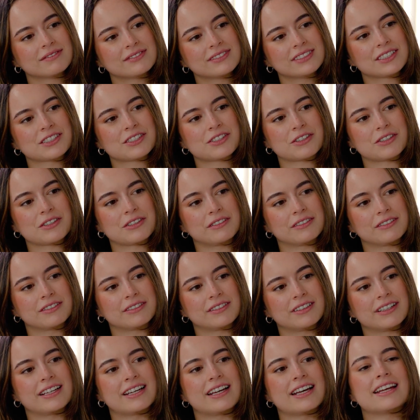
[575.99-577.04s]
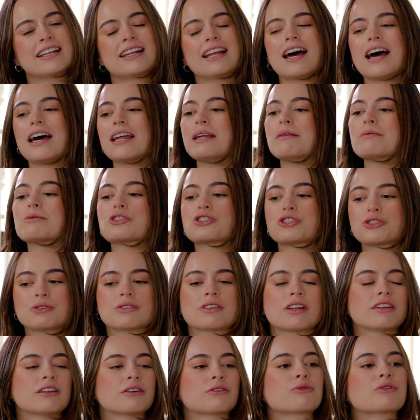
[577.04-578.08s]
That's cute. And I'm sure
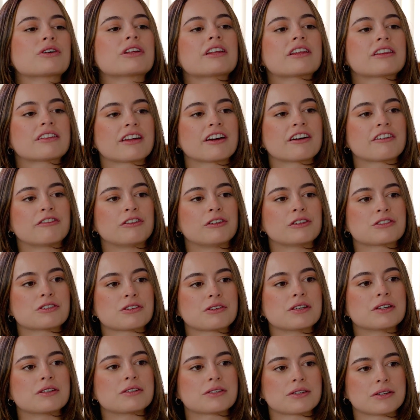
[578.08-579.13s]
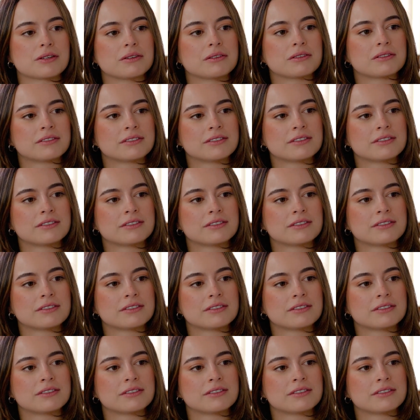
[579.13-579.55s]
that they're really thankful to you too.